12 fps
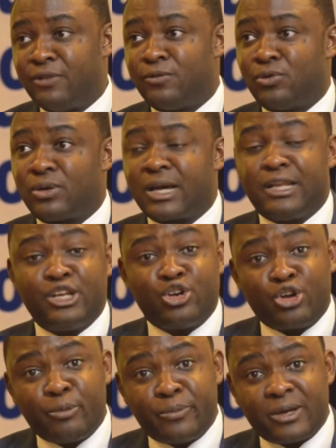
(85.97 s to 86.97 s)
If you look at the
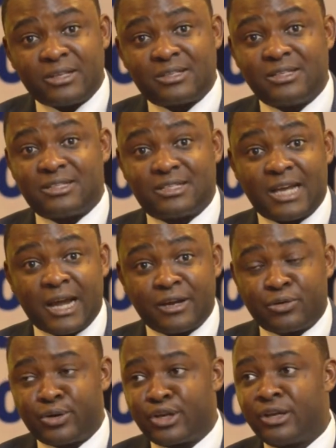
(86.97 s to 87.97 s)
numbers, it's
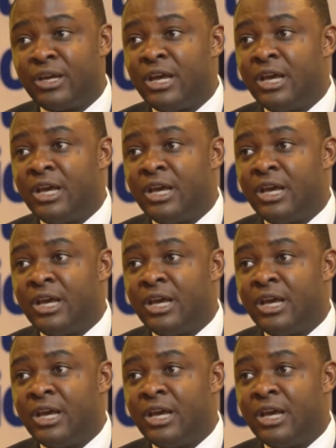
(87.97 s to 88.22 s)
staggering